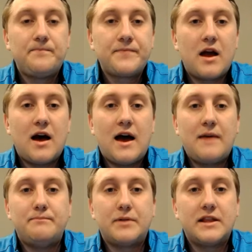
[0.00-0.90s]
Uh, I
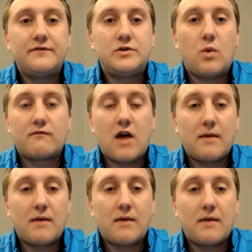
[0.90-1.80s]
believe J'Wan
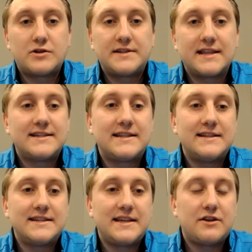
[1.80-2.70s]
Roberts is listed as
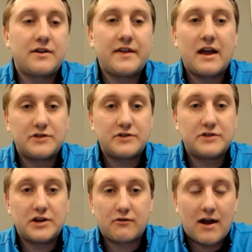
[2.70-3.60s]
a senior. I think
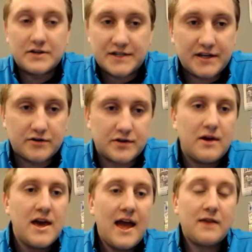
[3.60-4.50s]
LJ Cryer is a senior. So
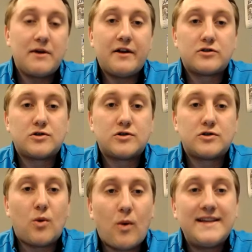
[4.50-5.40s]
anyway, they're
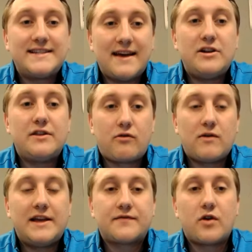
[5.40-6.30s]
27 and
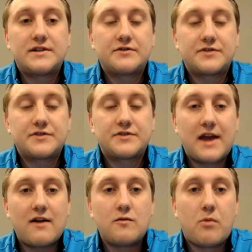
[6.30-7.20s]
three as far as their
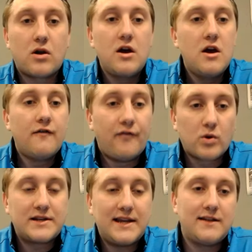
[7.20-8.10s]
scouting report,
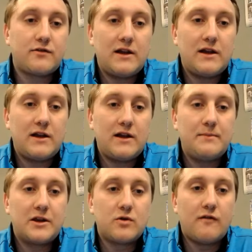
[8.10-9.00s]
14 and three in Big
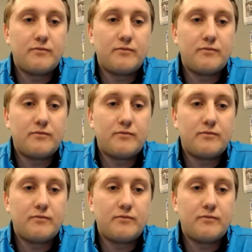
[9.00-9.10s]
12